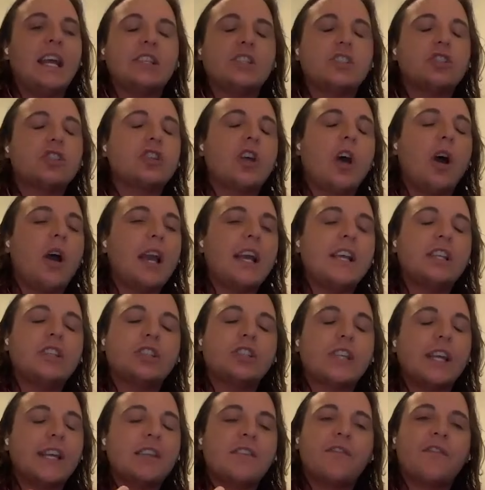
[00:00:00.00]

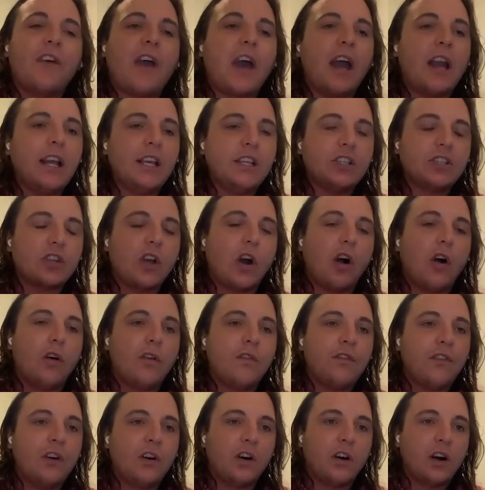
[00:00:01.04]
It's very
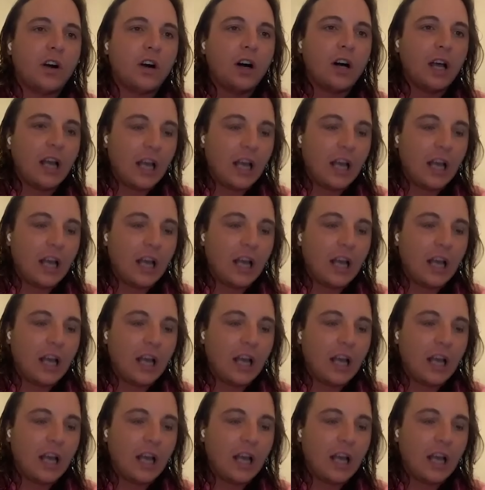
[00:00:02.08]
soulful,